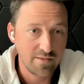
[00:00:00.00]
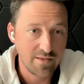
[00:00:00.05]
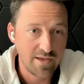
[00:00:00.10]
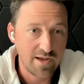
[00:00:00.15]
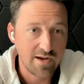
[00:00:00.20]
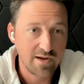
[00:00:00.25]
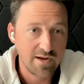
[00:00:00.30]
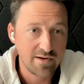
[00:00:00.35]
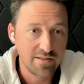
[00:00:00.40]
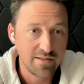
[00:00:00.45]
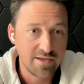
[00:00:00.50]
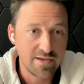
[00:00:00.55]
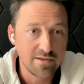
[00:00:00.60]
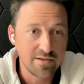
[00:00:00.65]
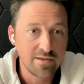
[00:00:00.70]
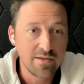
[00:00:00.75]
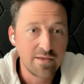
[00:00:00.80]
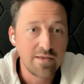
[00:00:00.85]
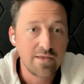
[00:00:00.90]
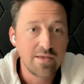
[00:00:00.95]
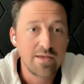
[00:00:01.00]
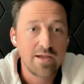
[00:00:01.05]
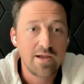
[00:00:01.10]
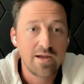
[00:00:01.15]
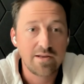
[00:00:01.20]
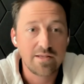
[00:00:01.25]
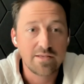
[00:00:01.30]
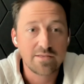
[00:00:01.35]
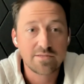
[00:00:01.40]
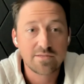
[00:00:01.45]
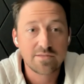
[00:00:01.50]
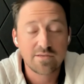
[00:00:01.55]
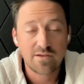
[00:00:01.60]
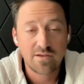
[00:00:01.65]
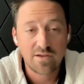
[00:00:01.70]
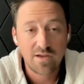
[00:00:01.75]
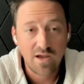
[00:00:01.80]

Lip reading: That kind of thing. And it's